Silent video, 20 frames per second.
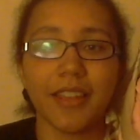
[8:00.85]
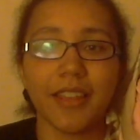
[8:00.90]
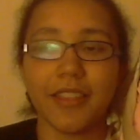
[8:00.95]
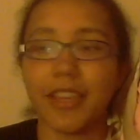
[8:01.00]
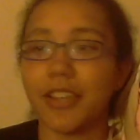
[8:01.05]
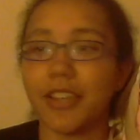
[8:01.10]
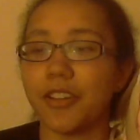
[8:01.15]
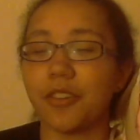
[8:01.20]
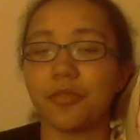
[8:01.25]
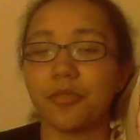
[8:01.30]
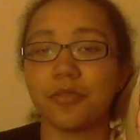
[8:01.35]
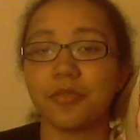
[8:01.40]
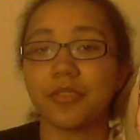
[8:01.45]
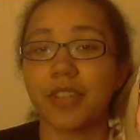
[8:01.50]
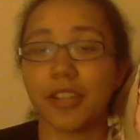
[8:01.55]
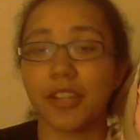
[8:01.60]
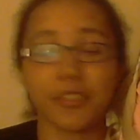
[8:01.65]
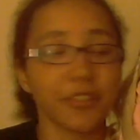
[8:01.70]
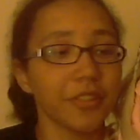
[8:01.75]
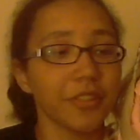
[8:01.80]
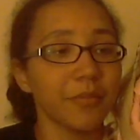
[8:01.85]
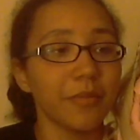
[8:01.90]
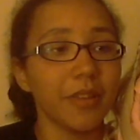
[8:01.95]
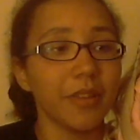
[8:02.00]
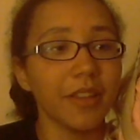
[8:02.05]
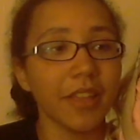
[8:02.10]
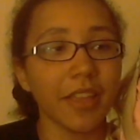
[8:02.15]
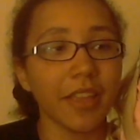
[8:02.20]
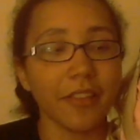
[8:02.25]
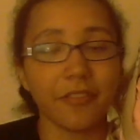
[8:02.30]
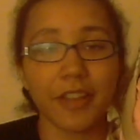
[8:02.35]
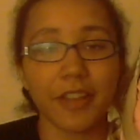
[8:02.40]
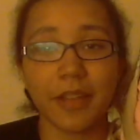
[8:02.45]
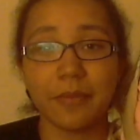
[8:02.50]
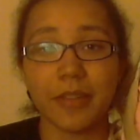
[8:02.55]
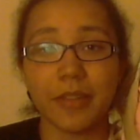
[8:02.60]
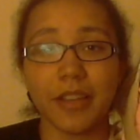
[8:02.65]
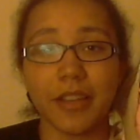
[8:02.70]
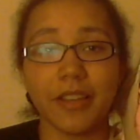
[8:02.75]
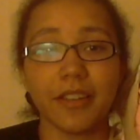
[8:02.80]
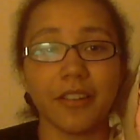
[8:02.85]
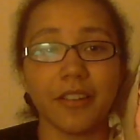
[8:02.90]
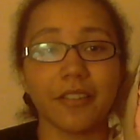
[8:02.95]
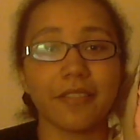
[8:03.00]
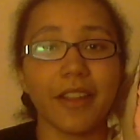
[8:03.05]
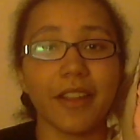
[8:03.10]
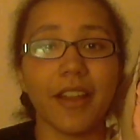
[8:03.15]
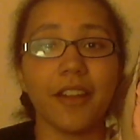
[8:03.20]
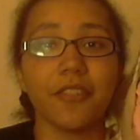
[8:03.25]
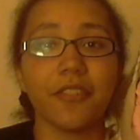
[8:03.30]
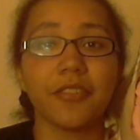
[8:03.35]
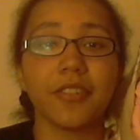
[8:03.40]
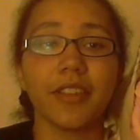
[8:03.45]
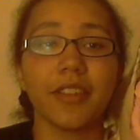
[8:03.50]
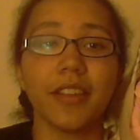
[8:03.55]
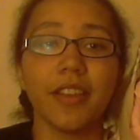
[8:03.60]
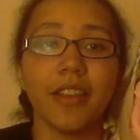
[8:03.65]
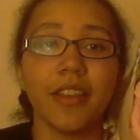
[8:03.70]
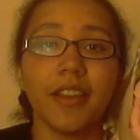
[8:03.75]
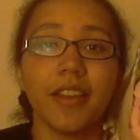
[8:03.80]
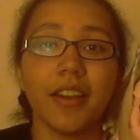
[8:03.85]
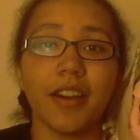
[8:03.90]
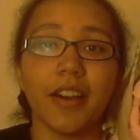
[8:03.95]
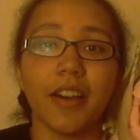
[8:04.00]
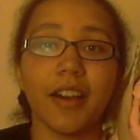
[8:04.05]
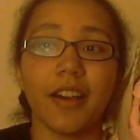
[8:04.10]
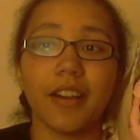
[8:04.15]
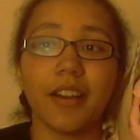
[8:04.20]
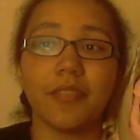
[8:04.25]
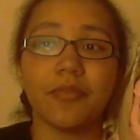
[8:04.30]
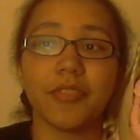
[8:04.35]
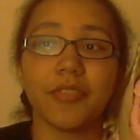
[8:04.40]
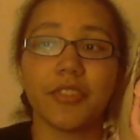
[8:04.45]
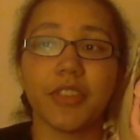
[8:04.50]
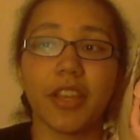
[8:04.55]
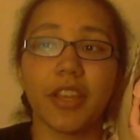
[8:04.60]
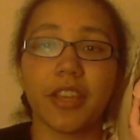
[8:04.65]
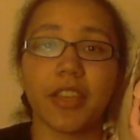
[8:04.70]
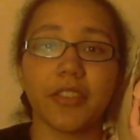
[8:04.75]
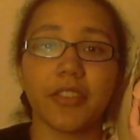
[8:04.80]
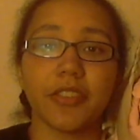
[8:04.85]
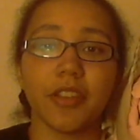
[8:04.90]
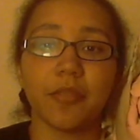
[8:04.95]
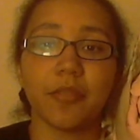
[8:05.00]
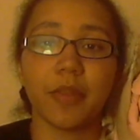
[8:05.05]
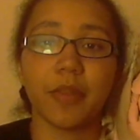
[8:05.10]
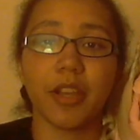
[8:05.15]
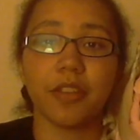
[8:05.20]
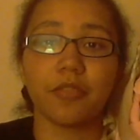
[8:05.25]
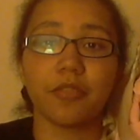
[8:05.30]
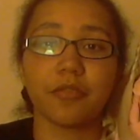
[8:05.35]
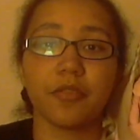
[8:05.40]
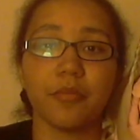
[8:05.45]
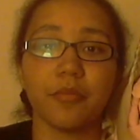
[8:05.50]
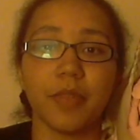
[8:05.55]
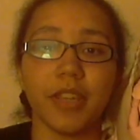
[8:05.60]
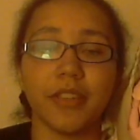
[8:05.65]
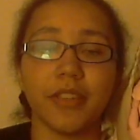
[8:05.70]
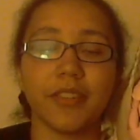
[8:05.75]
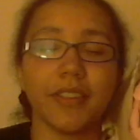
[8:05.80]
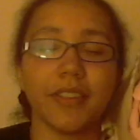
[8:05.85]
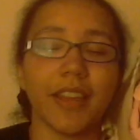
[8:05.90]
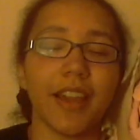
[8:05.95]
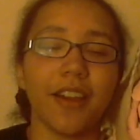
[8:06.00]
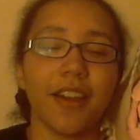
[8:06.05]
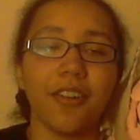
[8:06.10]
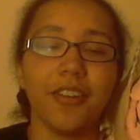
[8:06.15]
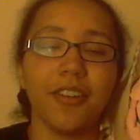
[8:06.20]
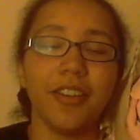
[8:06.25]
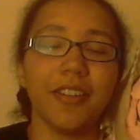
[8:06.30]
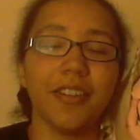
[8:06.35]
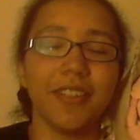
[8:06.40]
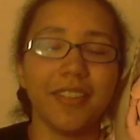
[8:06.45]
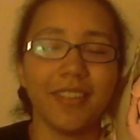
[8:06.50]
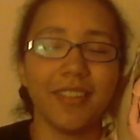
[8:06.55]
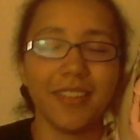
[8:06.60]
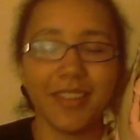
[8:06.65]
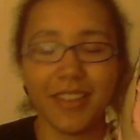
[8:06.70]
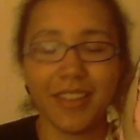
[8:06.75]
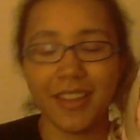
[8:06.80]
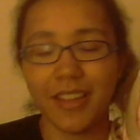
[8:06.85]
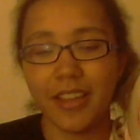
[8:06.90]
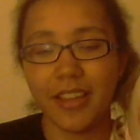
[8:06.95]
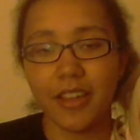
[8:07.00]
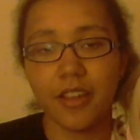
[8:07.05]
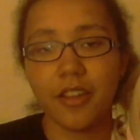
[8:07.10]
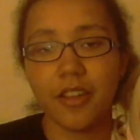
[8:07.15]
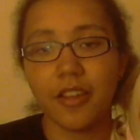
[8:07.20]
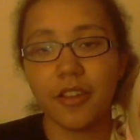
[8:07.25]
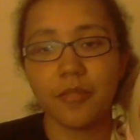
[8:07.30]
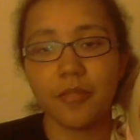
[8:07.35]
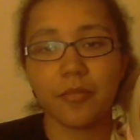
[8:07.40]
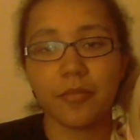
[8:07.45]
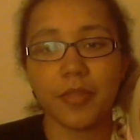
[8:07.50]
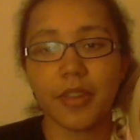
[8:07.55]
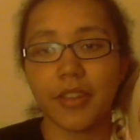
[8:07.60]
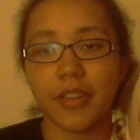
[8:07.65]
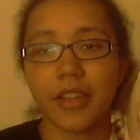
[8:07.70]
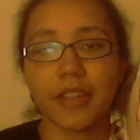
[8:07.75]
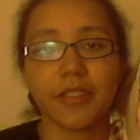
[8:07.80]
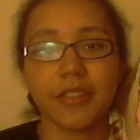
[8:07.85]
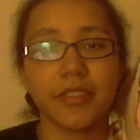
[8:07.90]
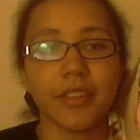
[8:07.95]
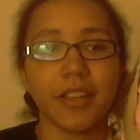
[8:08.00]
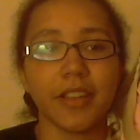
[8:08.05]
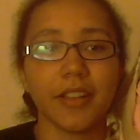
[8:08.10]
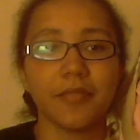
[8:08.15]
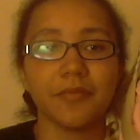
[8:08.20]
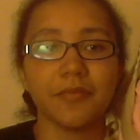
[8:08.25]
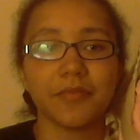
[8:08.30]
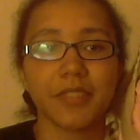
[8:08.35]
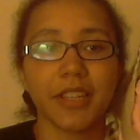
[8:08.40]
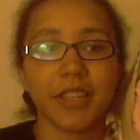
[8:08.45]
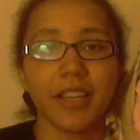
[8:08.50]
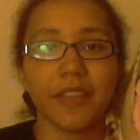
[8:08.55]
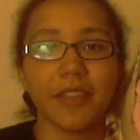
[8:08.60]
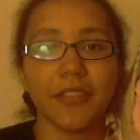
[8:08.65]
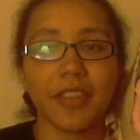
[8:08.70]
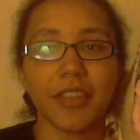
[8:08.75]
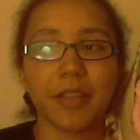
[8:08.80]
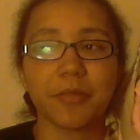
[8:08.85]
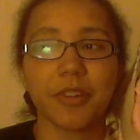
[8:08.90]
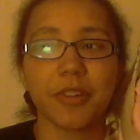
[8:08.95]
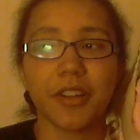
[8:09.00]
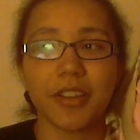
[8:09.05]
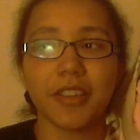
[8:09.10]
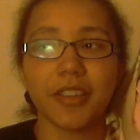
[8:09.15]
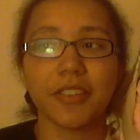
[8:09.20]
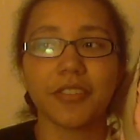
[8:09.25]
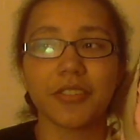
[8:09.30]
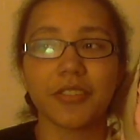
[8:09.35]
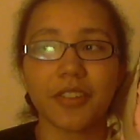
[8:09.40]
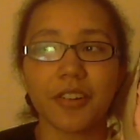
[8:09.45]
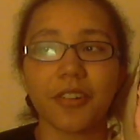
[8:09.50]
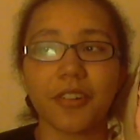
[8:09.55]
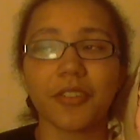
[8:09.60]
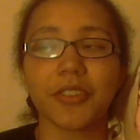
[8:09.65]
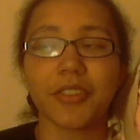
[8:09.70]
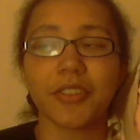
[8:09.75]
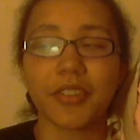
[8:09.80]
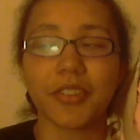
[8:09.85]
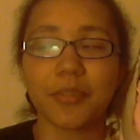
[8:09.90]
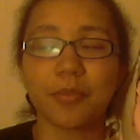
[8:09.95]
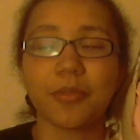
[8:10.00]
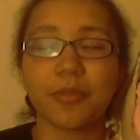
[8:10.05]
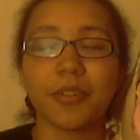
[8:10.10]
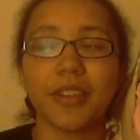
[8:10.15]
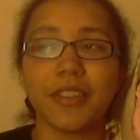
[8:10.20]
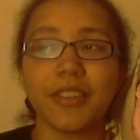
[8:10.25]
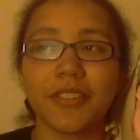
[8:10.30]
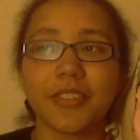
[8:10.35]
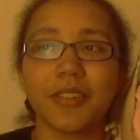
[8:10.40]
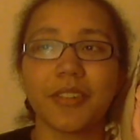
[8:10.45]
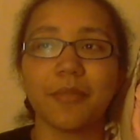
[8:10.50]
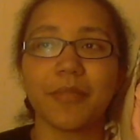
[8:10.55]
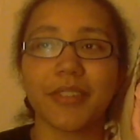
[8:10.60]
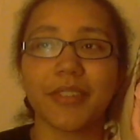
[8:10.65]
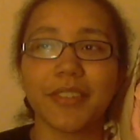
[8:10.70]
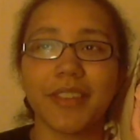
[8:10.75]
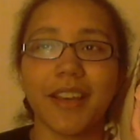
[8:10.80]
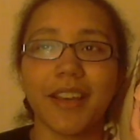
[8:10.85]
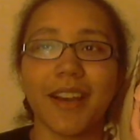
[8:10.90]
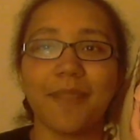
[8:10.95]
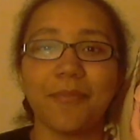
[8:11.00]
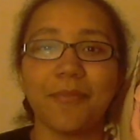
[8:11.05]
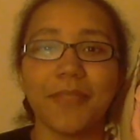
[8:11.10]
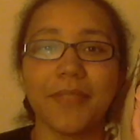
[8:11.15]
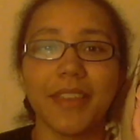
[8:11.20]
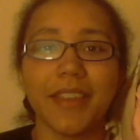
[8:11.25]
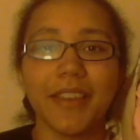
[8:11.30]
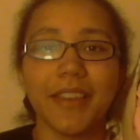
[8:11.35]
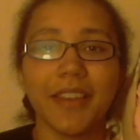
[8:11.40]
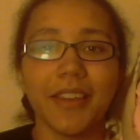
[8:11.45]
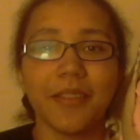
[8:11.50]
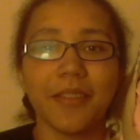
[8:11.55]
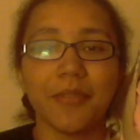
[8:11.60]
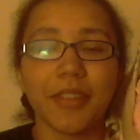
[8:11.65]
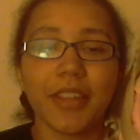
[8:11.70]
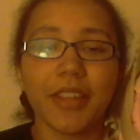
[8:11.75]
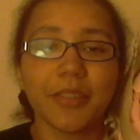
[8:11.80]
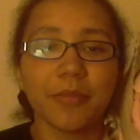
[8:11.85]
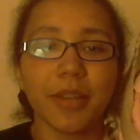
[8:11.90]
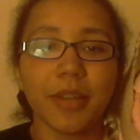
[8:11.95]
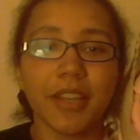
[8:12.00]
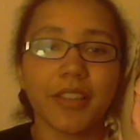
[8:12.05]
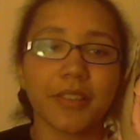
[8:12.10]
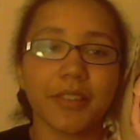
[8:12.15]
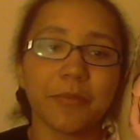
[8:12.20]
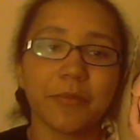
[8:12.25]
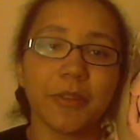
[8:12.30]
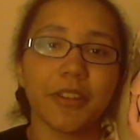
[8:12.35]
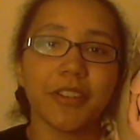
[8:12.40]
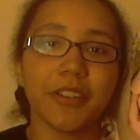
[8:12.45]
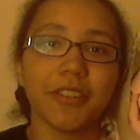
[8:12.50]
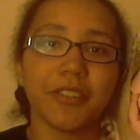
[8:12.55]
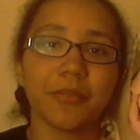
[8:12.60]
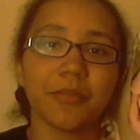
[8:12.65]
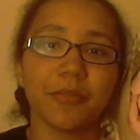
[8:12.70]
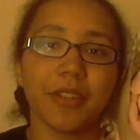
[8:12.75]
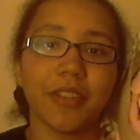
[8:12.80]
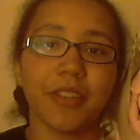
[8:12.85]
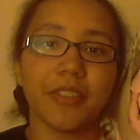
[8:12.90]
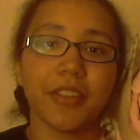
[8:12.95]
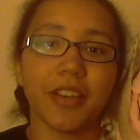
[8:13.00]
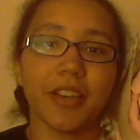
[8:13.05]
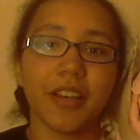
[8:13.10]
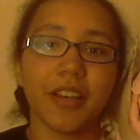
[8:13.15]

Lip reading: They don't touch them if I'm not around. So I guess they're my roommates now. But yeah, I feel like I'm talking in circles at this point, so I'm going to stop. Well, that's my experience with